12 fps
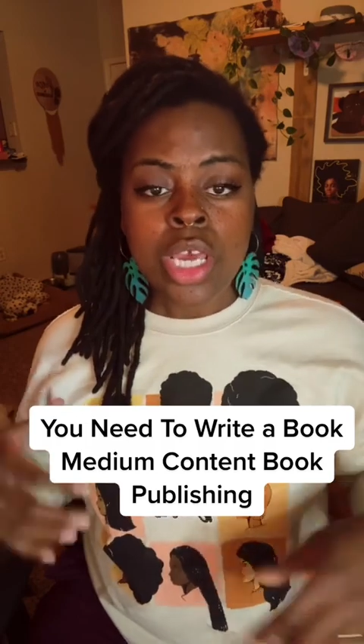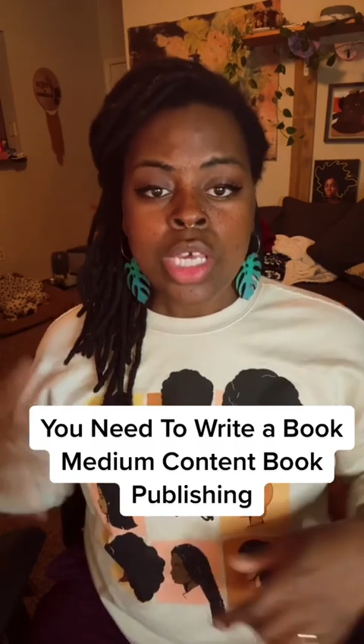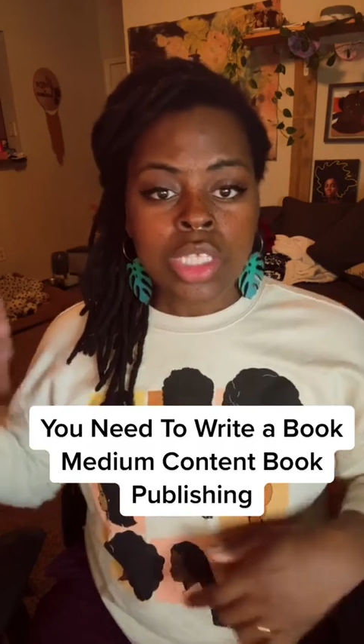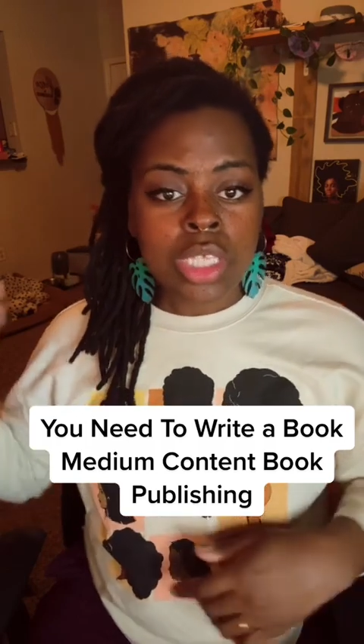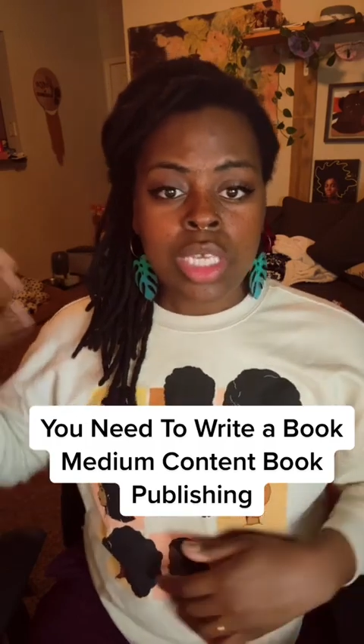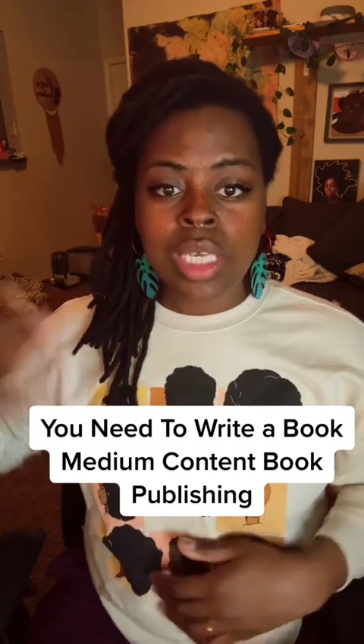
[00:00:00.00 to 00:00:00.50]

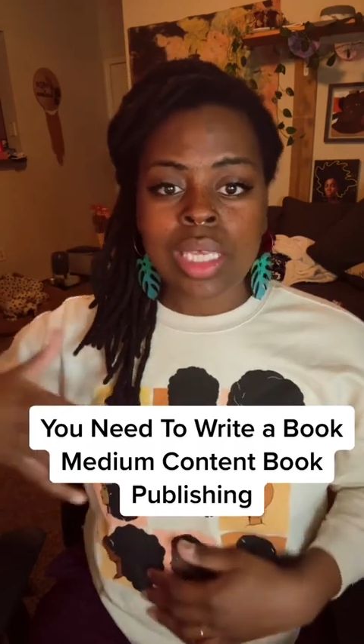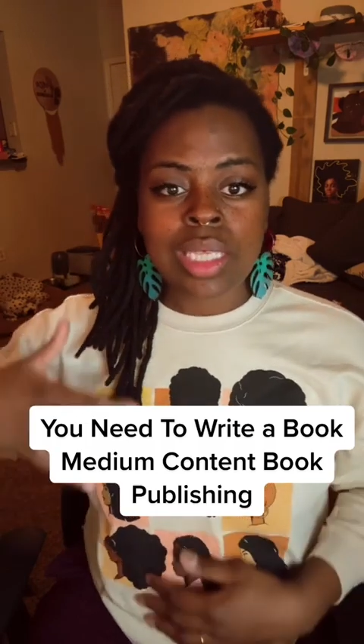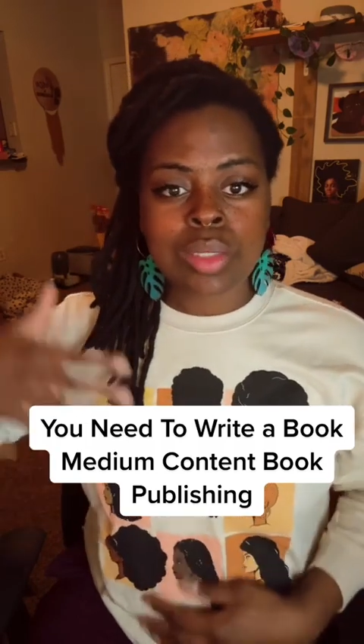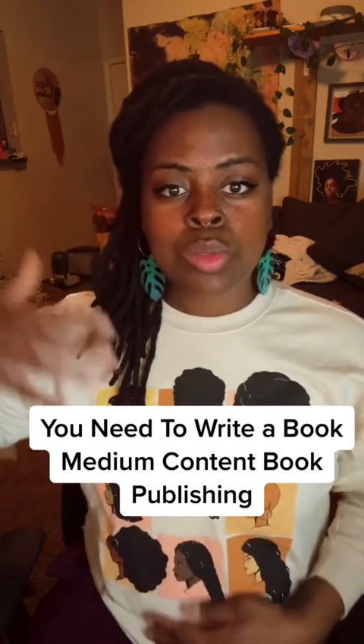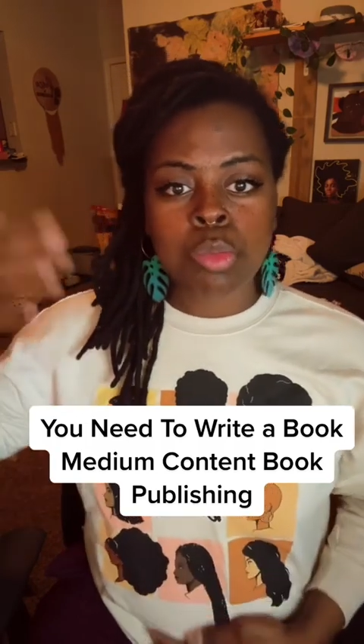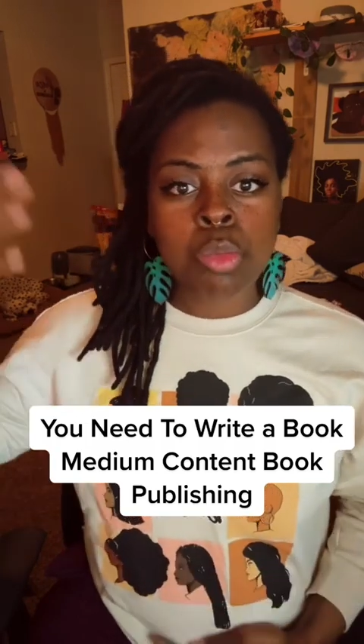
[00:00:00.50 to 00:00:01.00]
So
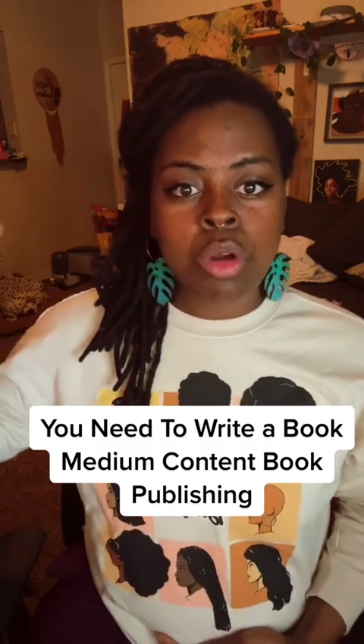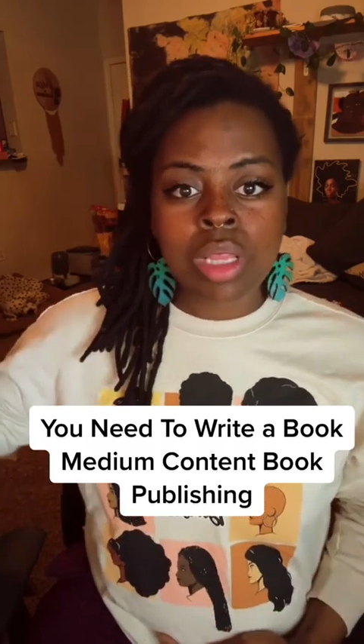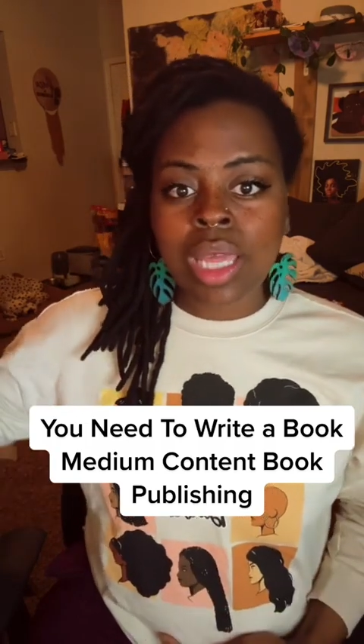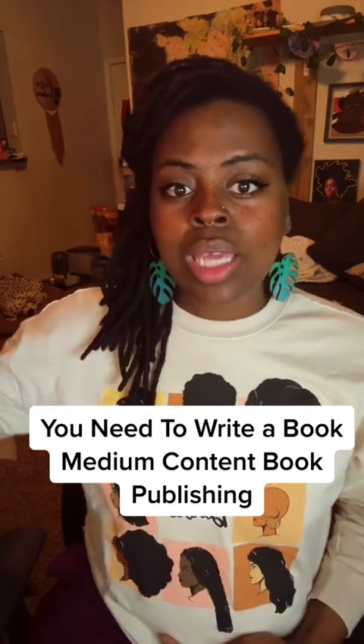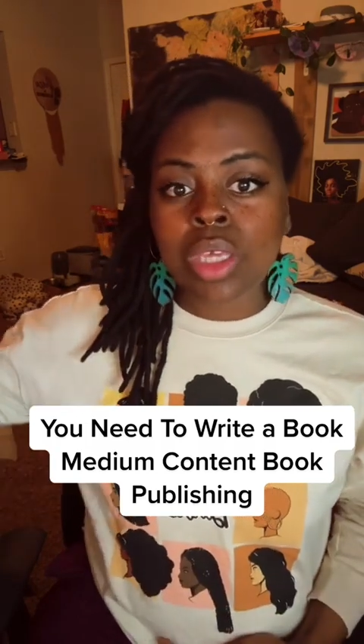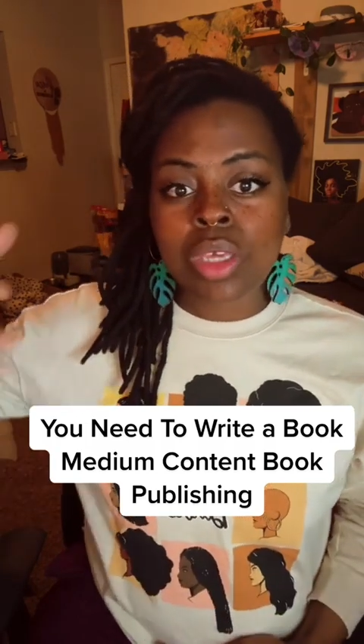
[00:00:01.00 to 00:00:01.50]
it's more
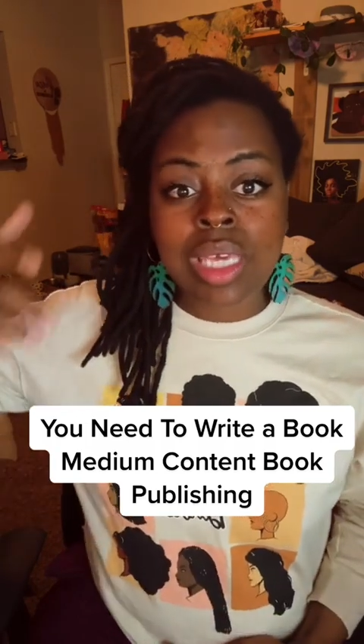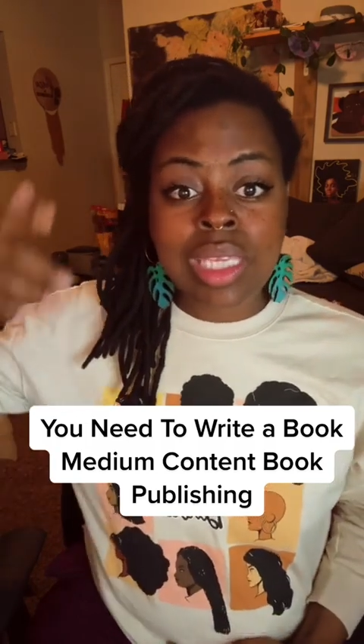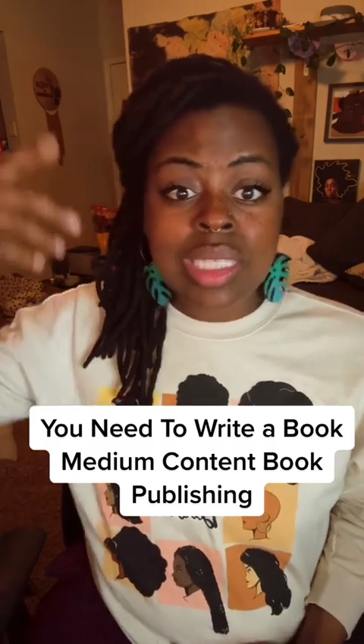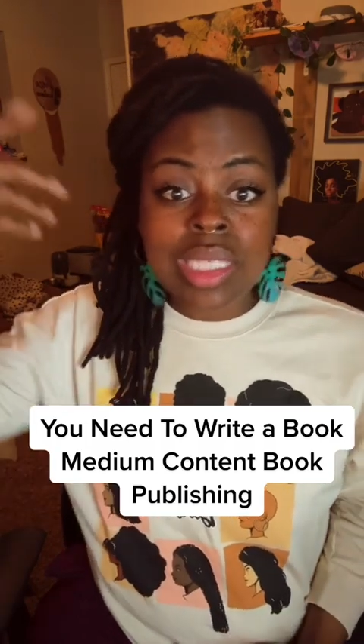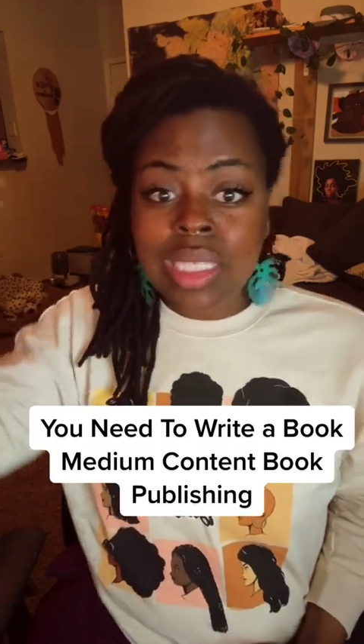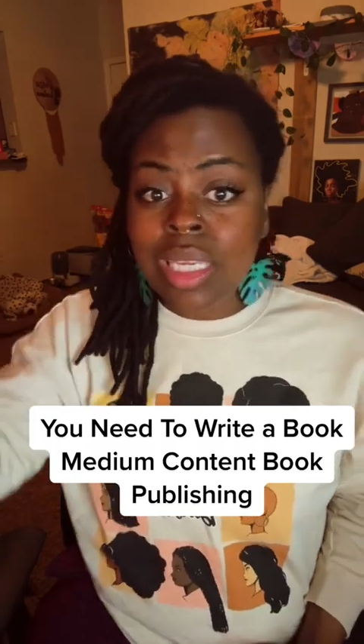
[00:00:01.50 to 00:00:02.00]
like you get a
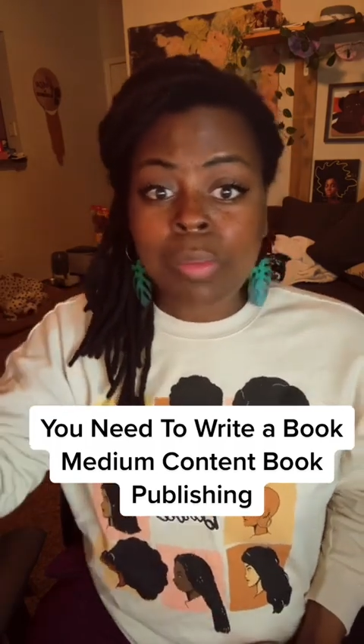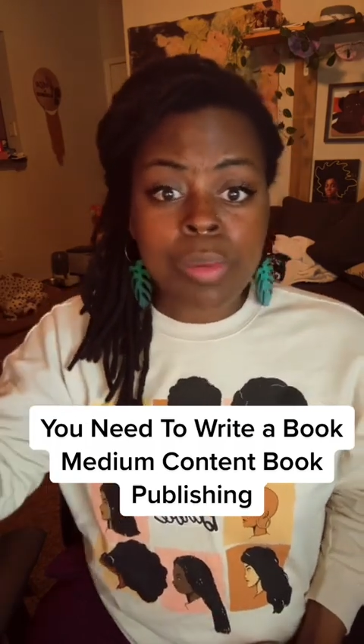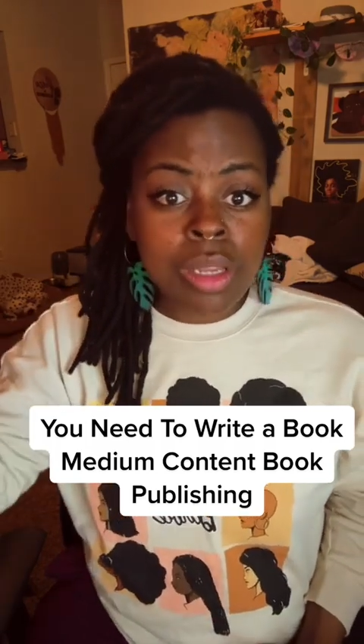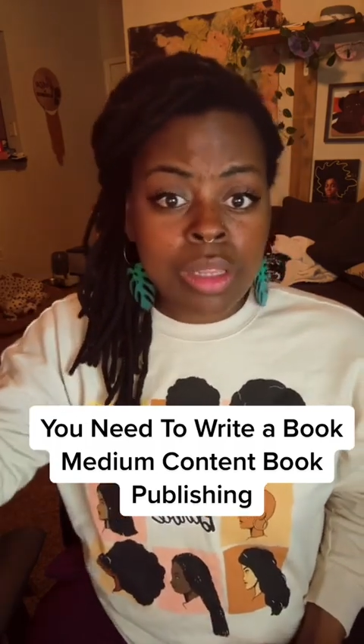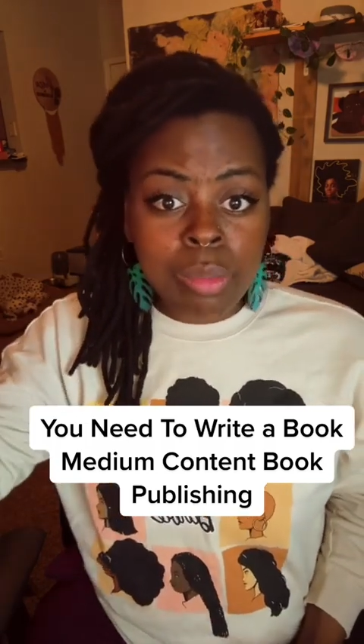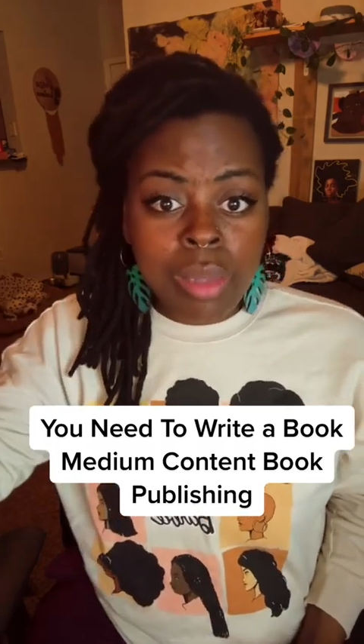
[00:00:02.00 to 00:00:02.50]
snippet
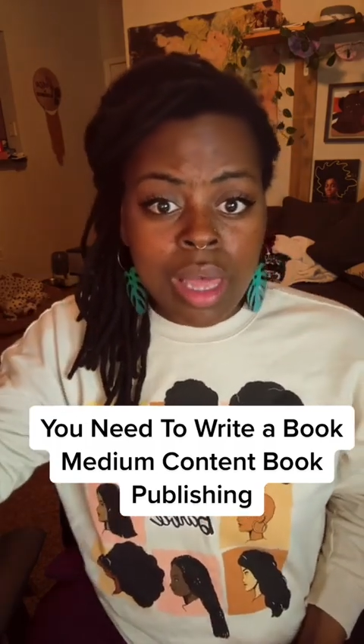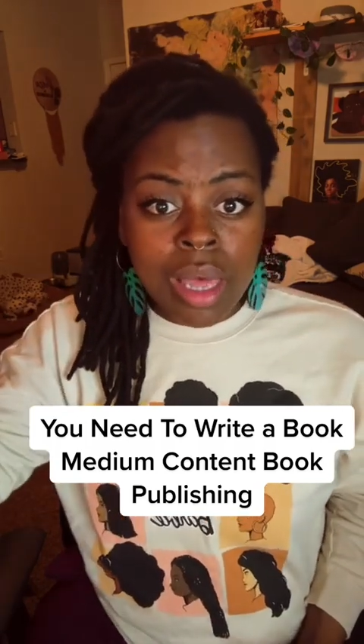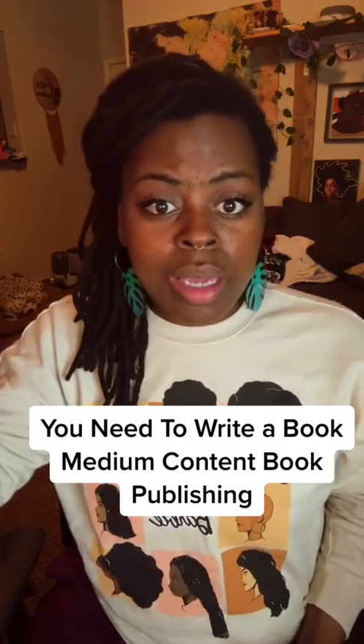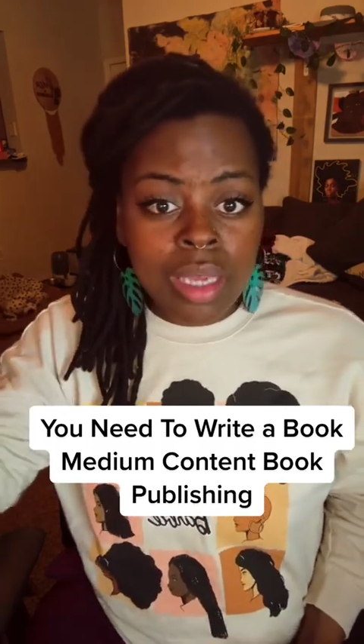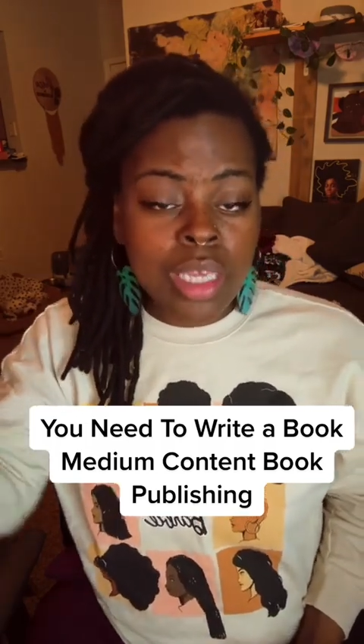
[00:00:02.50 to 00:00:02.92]
on the blog